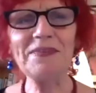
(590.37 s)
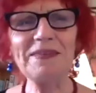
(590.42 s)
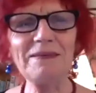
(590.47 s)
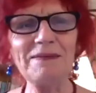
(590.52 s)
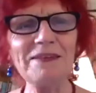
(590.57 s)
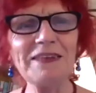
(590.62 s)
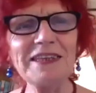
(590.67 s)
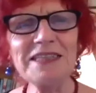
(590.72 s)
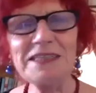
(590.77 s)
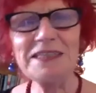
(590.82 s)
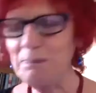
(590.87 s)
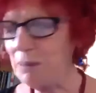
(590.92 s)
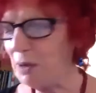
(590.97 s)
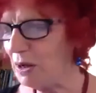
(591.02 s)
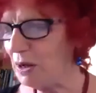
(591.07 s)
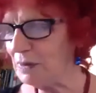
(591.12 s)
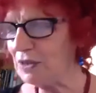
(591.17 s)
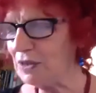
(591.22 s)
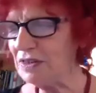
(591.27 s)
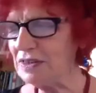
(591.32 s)
This
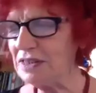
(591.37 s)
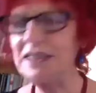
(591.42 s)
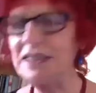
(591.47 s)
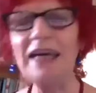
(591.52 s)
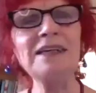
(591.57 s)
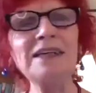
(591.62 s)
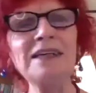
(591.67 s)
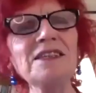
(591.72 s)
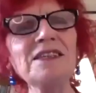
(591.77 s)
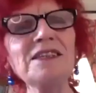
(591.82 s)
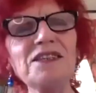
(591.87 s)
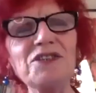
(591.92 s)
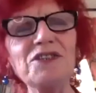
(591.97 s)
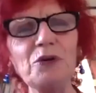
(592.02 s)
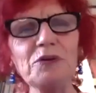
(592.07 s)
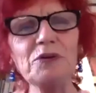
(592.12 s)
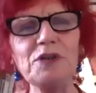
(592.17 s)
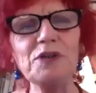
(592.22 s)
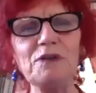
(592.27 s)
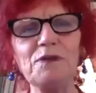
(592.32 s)
poem contains a
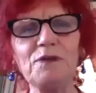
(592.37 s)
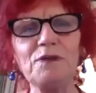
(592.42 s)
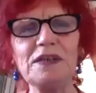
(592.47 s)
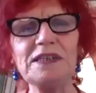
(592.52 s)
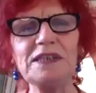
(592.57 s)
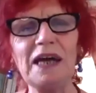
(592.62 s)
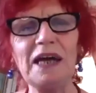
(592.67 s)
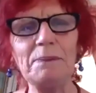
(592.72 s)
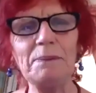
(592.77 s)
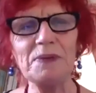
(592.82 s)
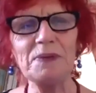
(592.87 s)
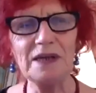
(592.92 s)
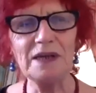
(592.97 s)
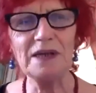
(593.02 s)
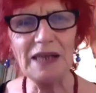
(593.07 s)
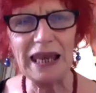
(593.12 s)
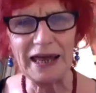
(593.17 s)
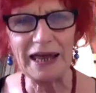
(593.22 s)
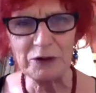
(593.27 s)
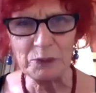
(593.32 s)
sort of attempt at
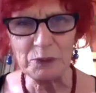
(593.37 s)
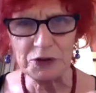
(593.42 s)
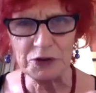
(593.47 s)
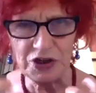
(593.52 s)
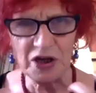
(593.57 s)
language.